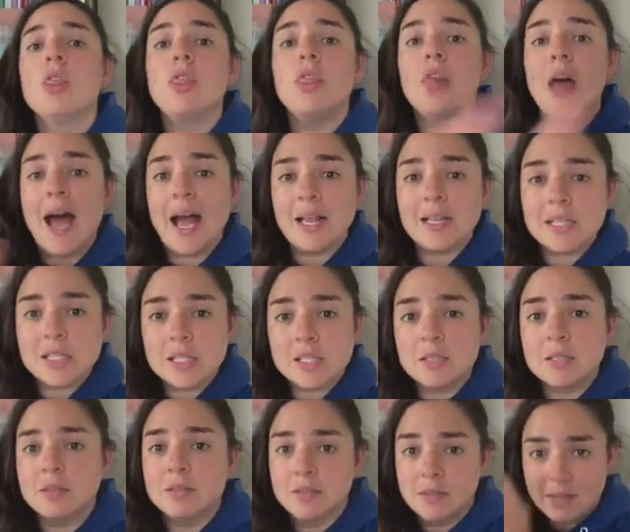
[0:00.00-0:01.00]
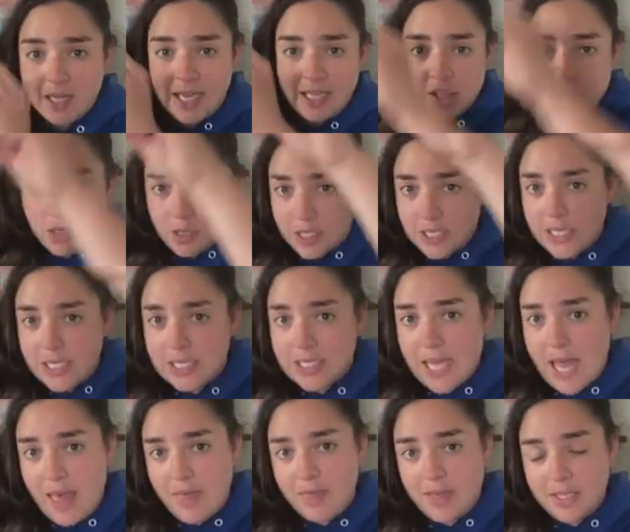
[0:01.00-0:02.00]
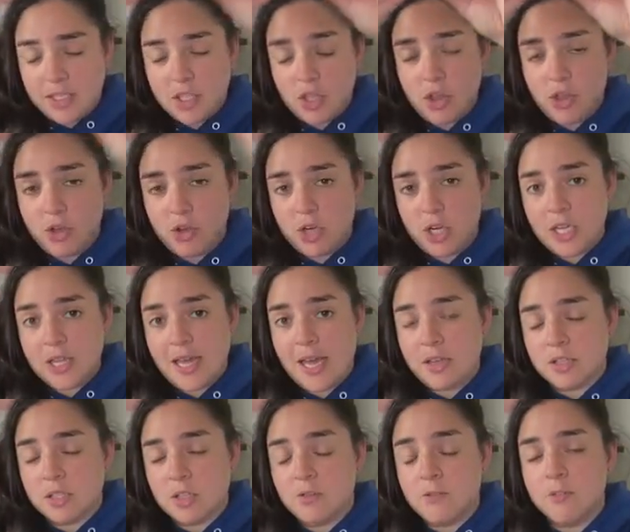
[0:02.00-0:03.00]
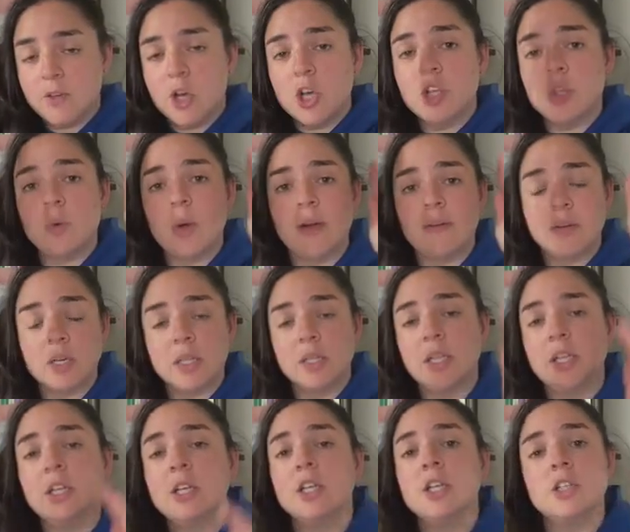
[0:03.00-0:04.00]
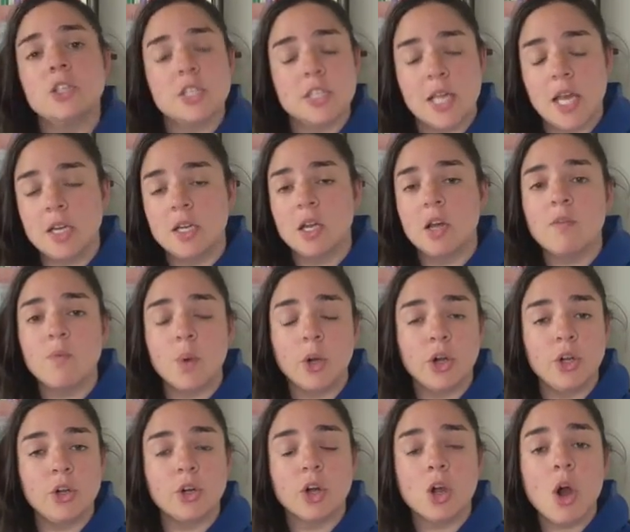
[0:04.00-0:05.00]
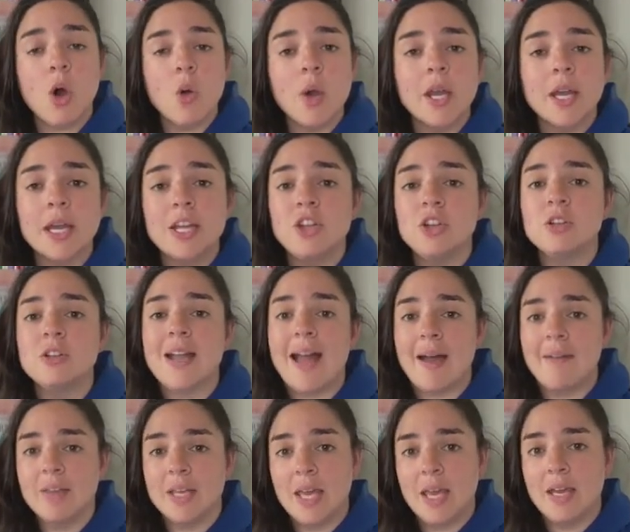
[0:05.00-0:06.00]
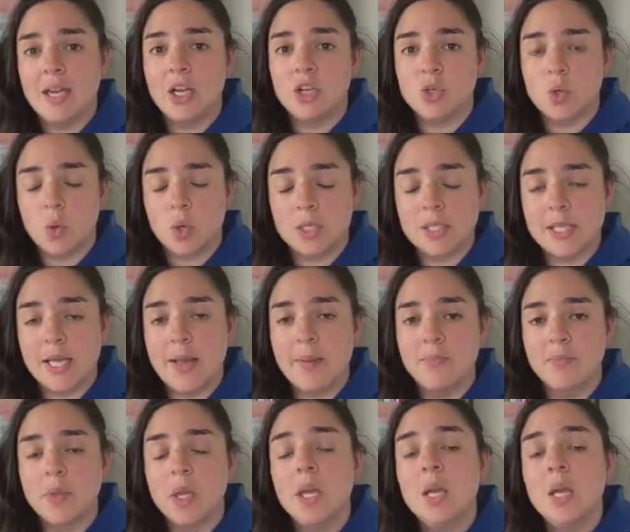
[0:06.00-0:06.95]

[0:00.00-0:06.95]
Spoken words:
That's already set. That's the 30,000 foot. You have a clear understanding of where you're going and you're navigating towards it.